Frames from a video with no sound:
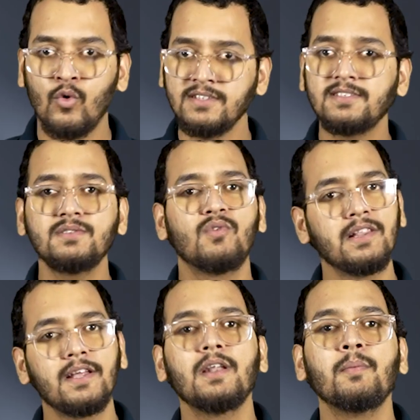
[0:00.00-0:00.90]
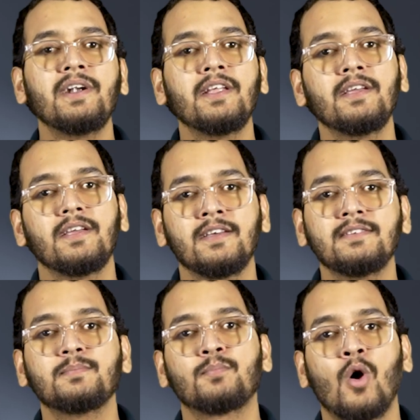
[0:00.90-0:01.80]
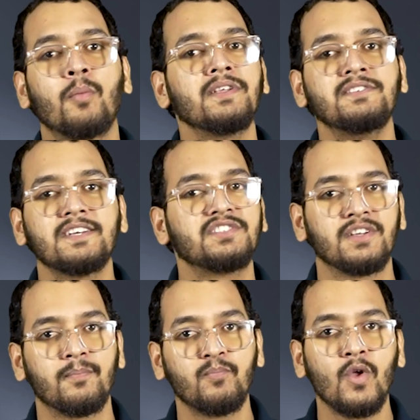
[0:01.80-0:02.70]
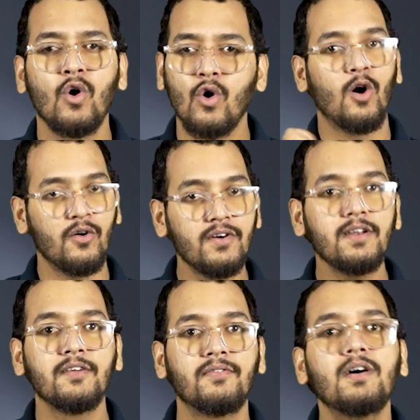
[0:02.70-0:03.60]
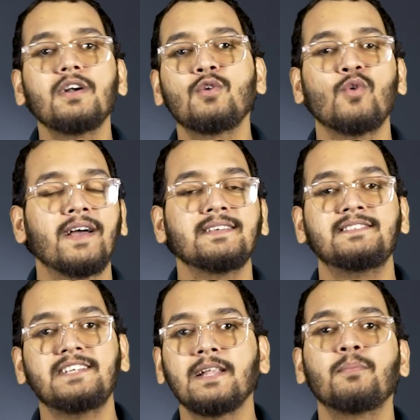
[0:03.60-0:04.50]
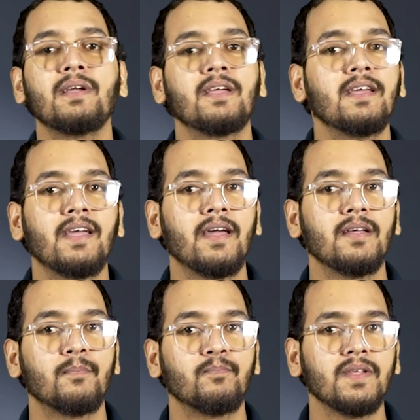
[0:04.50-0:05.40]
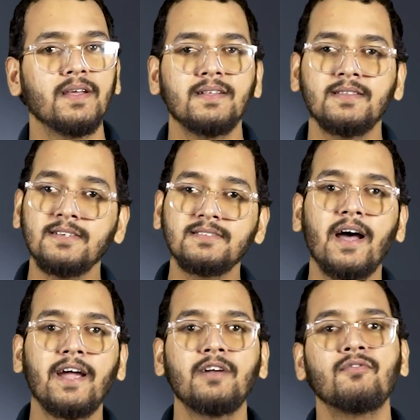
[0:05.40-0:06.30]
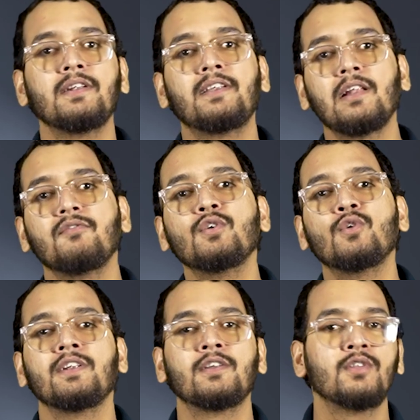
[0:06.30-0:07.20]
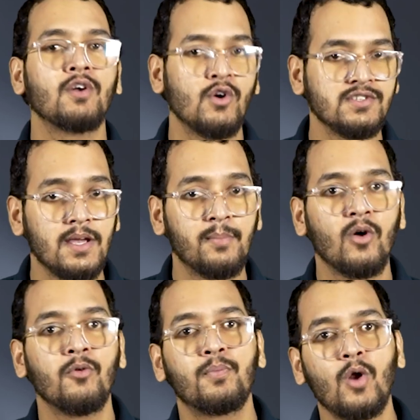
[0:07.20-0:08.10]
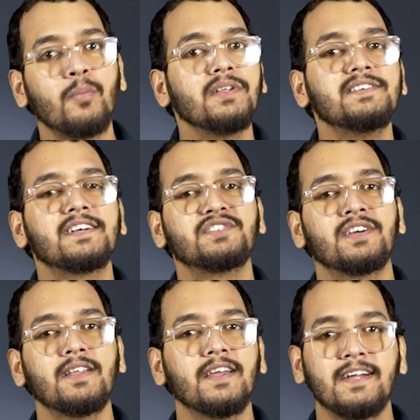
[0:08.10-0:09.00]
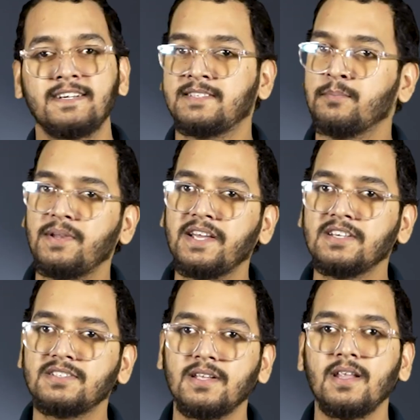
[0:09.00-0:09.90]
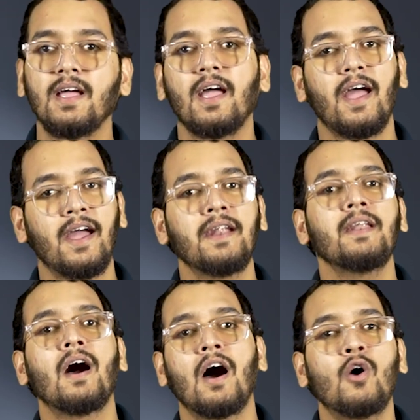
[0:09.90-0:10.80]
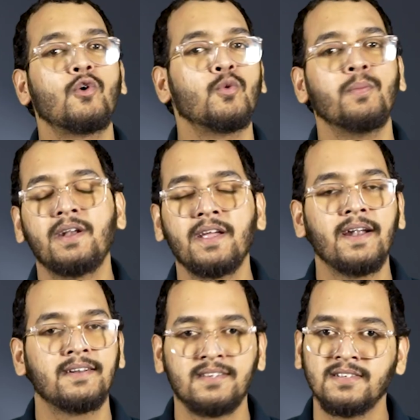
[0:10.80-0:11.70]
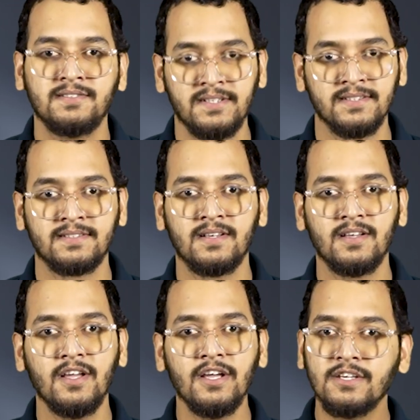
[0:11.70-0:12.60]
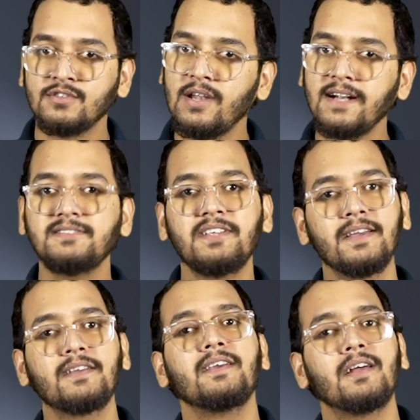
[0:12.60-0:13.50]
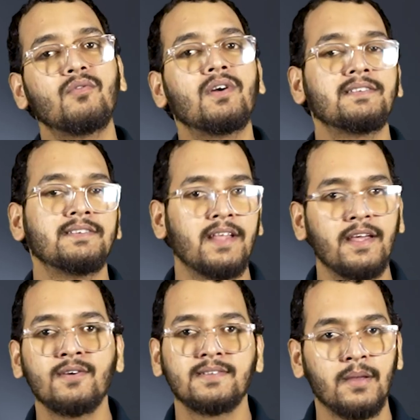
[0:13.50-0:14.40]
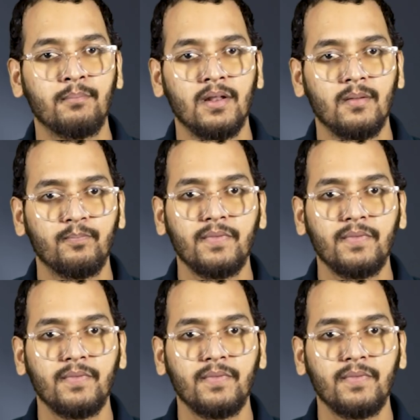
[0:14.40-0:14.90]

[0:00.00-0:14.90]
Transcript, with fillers: One such vulnerability is prompt injection, often referred to as jailbreaking AI. This guide will delve you into the concept of prompt injection, its implication, and how to mitigate such risk. So let's take real-world scenario example.